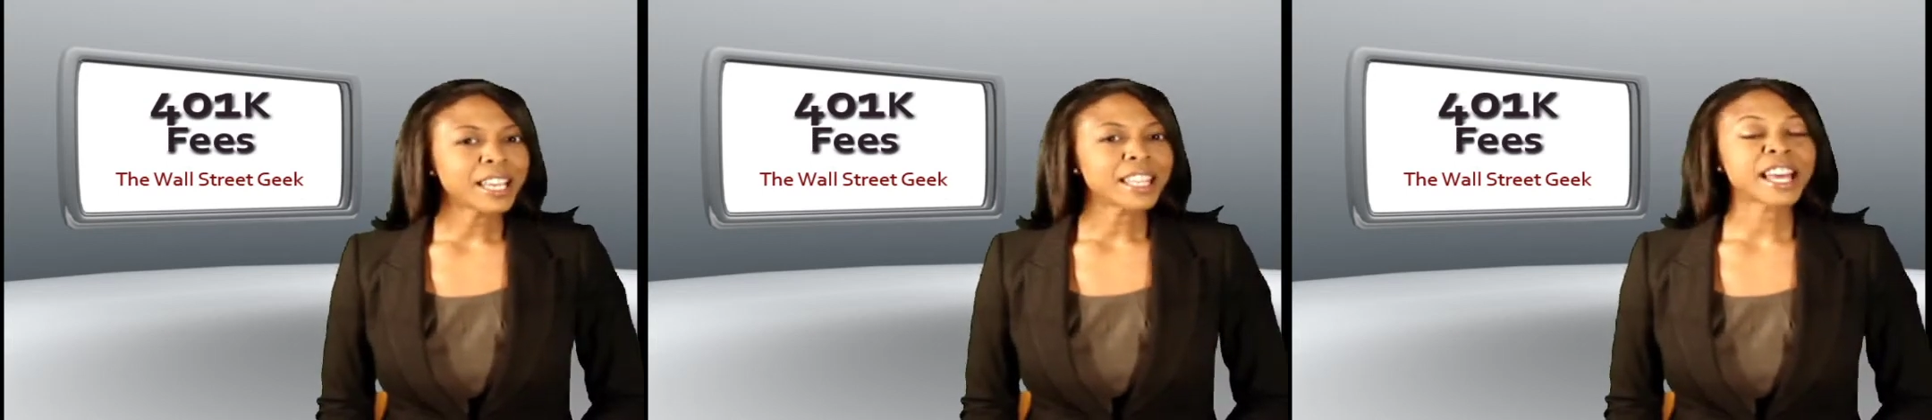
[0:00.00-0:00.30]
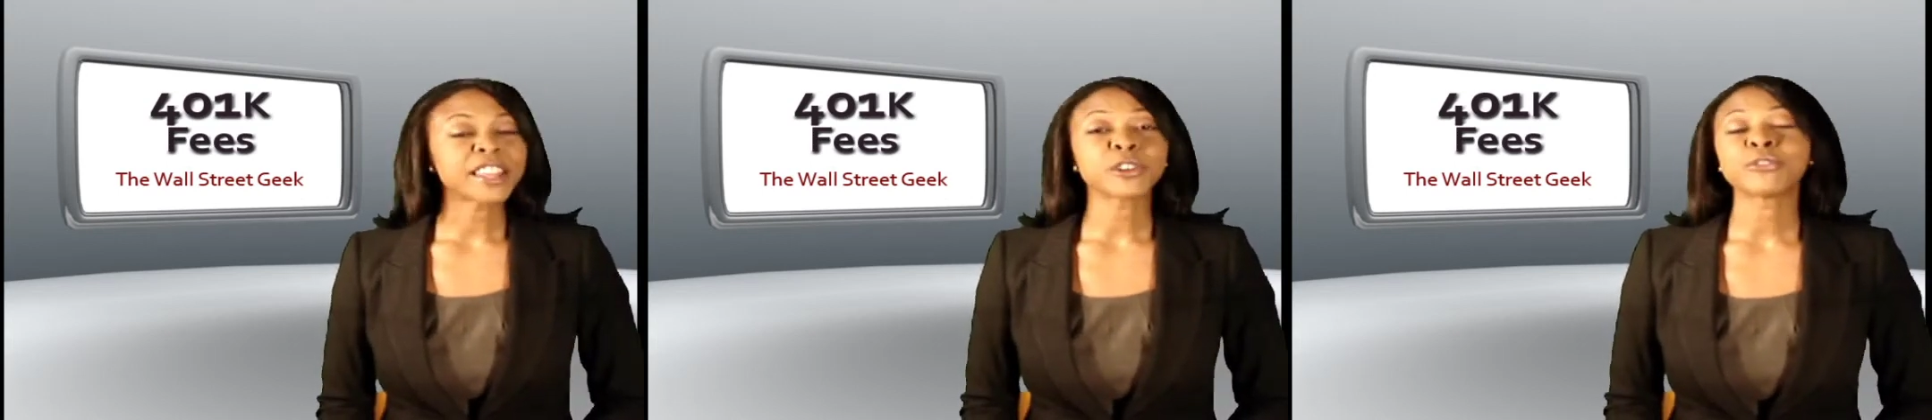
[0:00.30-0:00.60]
that
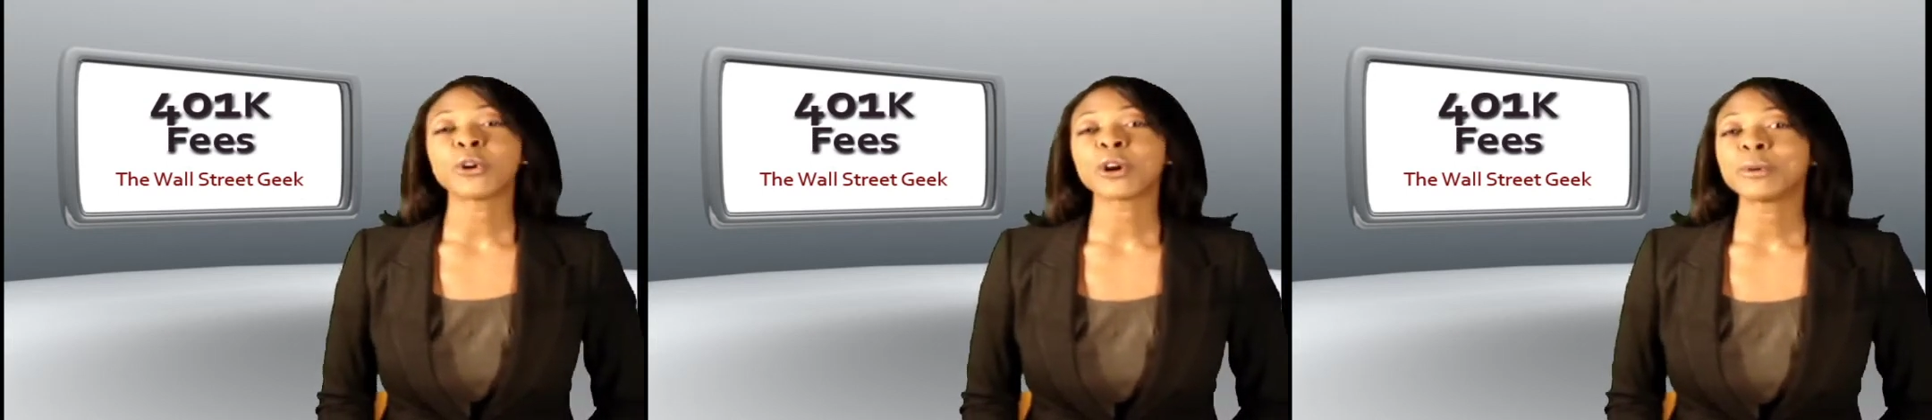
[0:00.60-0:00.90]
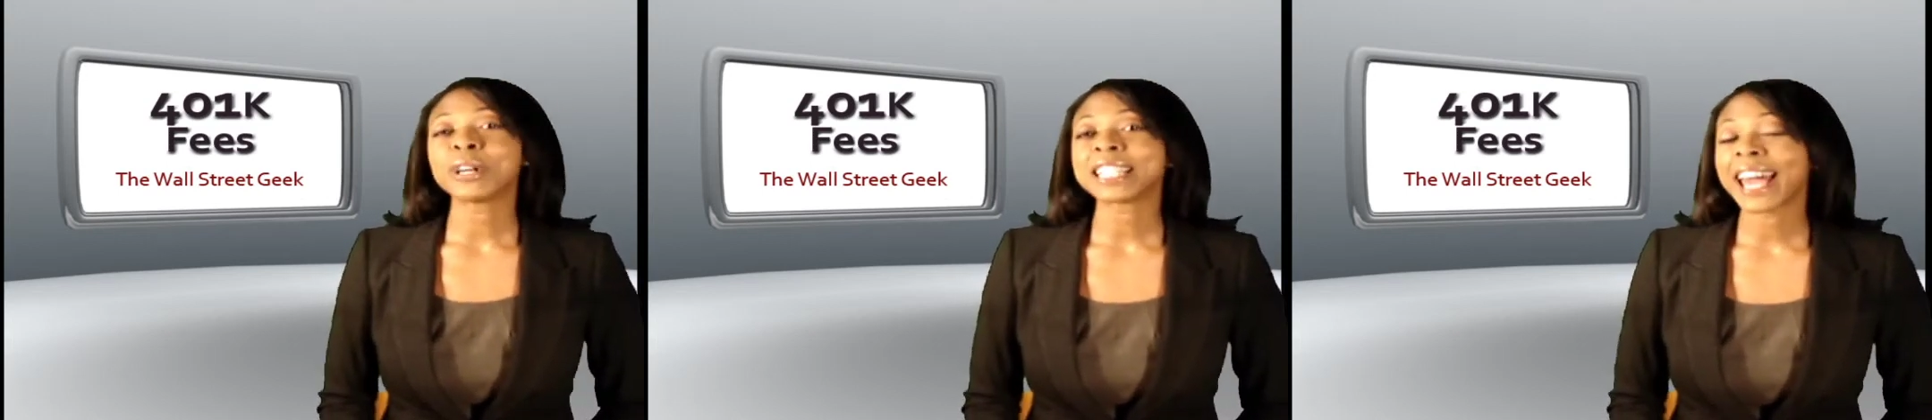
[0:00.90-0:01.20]
their
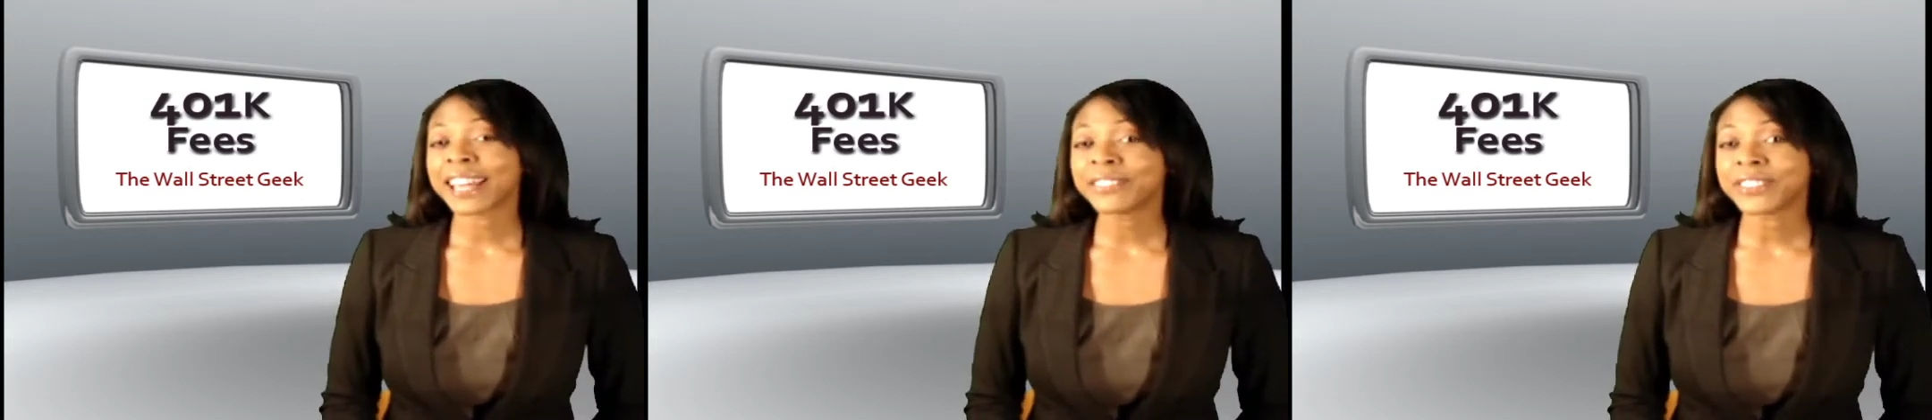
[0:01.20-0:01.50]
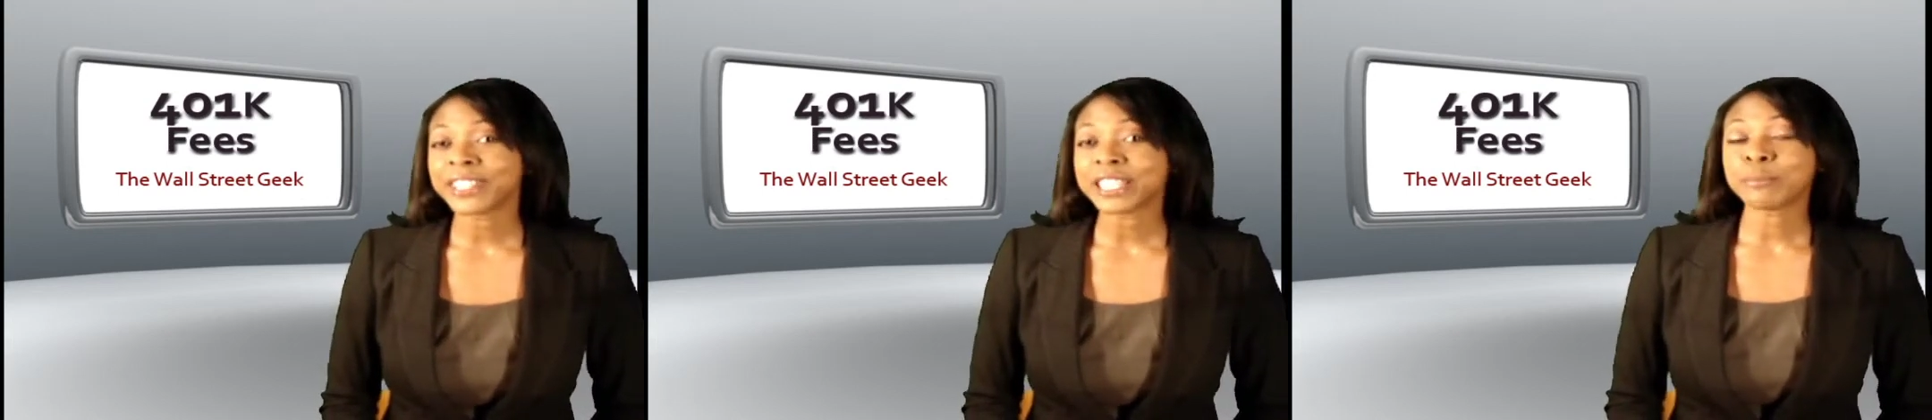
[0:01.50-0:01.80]
401k
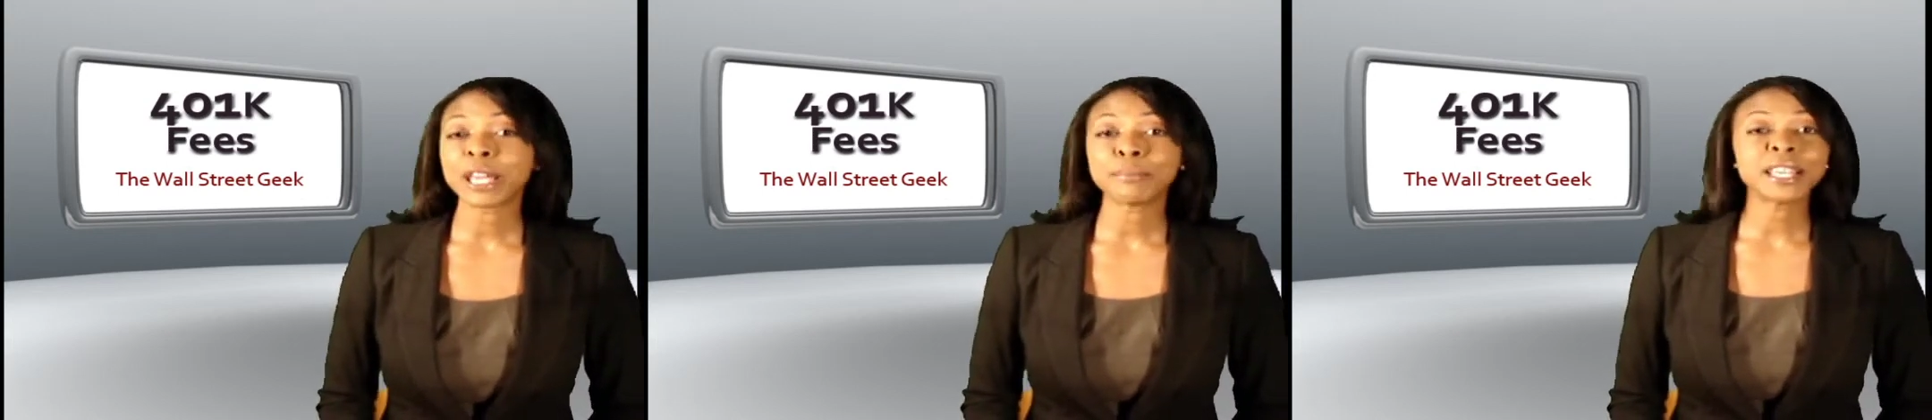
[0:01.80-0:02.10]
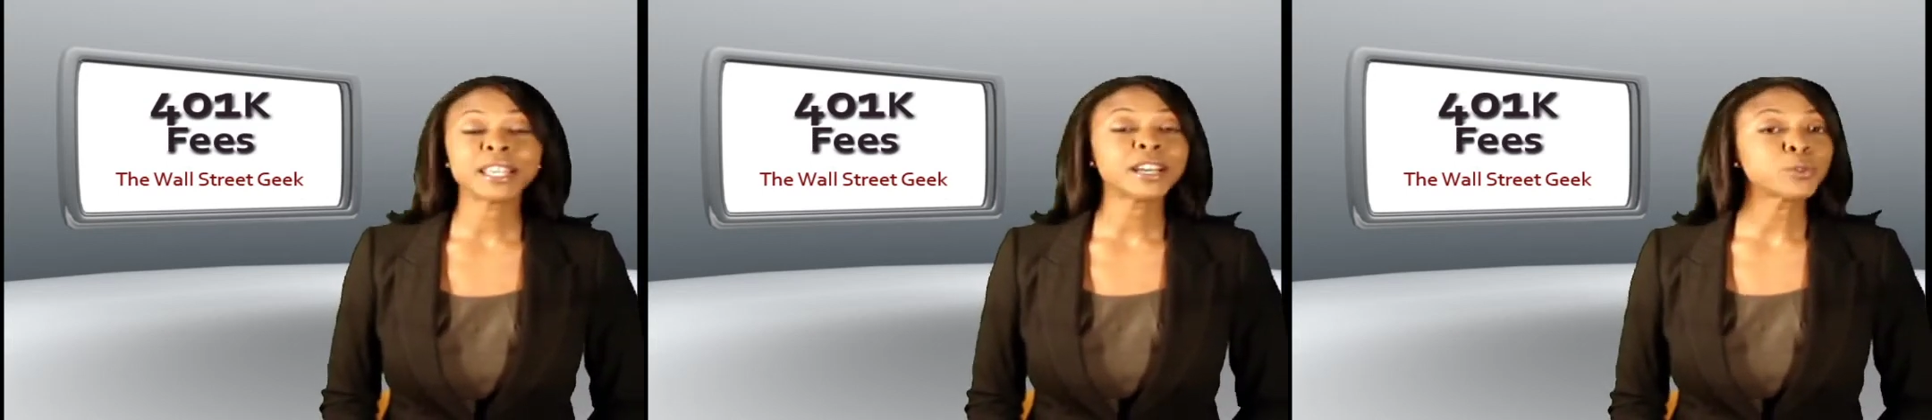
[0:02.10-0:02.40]
fees may be
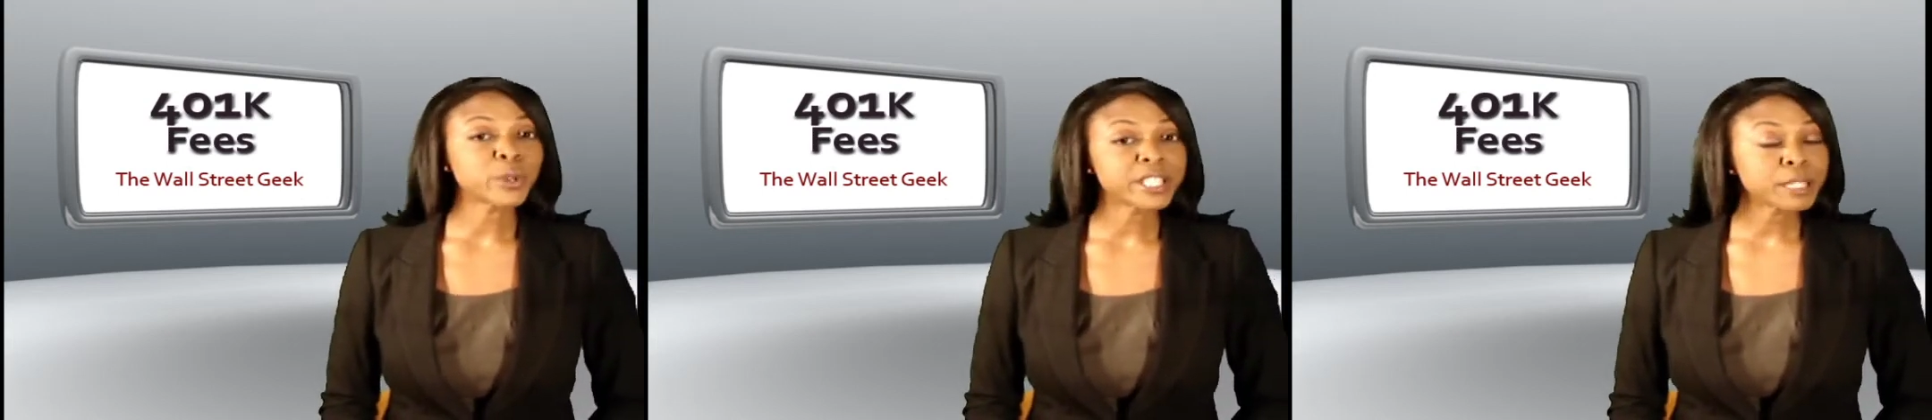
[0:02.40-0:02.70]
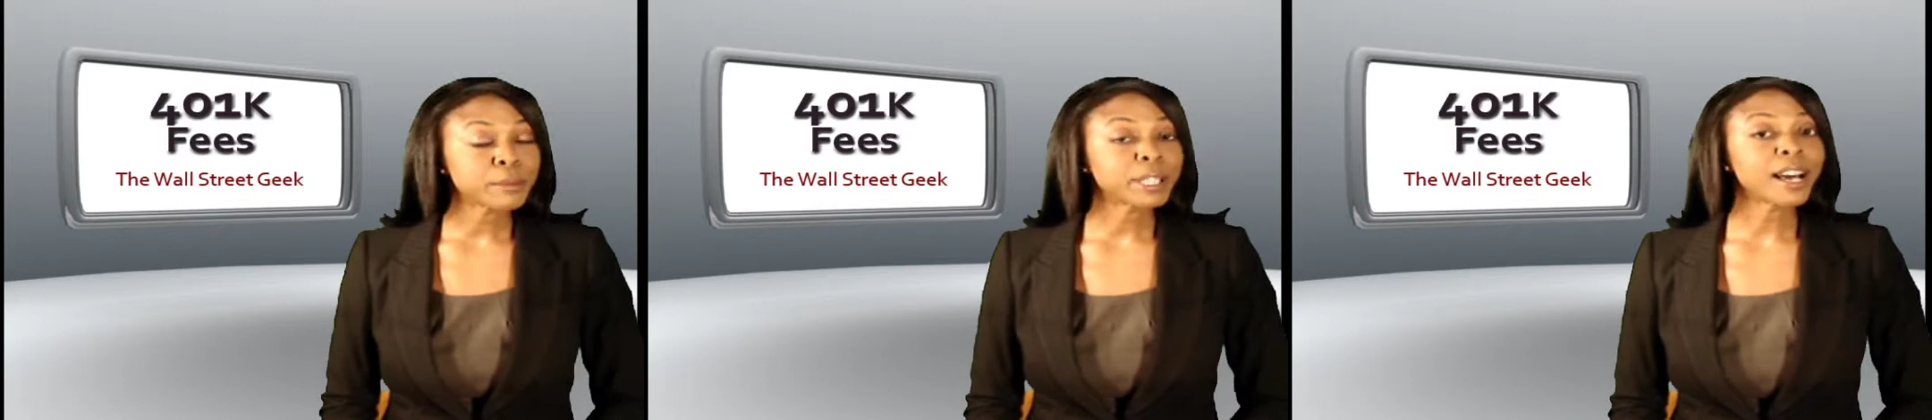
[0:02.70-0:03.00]

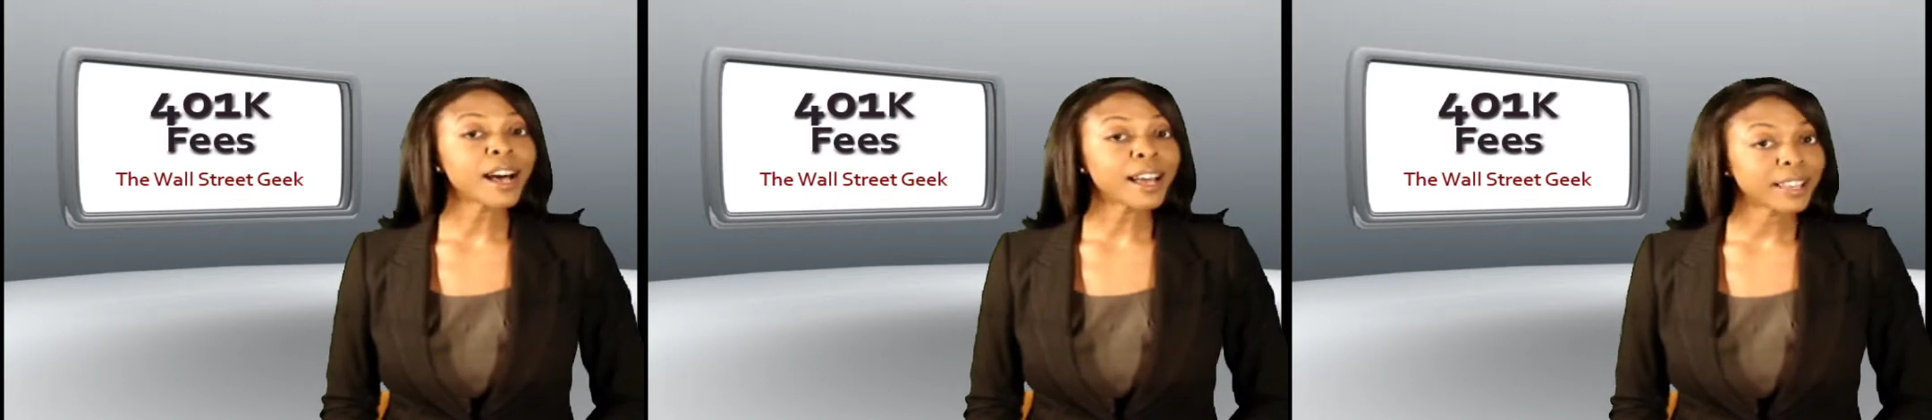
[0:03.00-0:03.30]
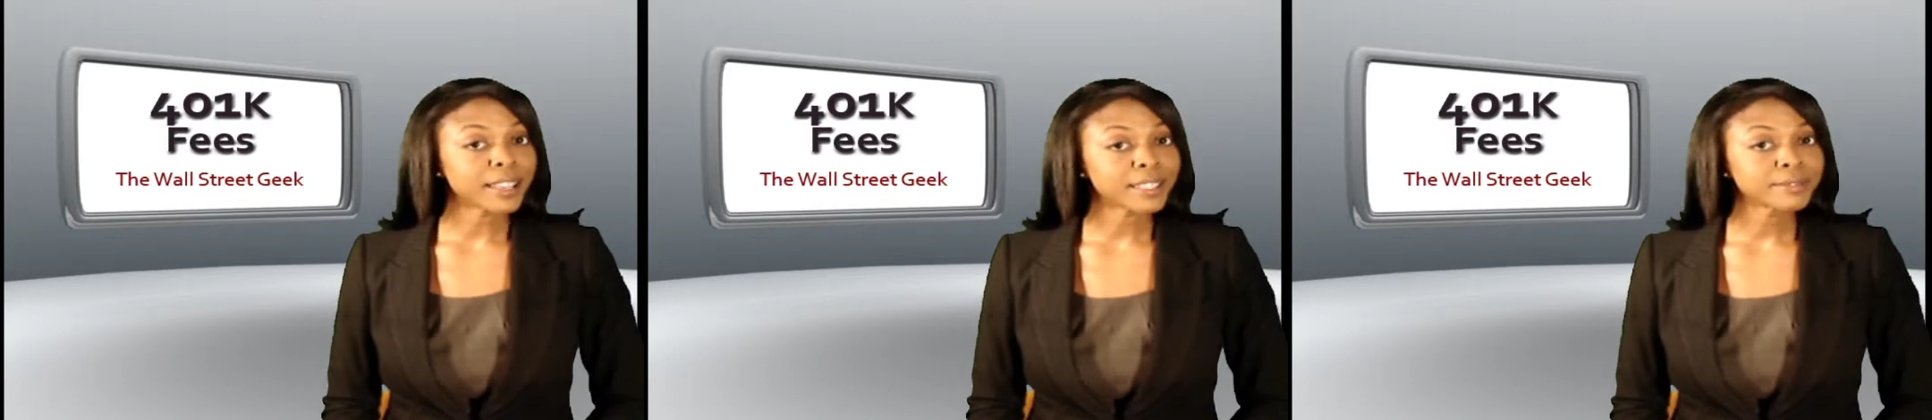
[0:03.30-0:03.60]
unreasonably high.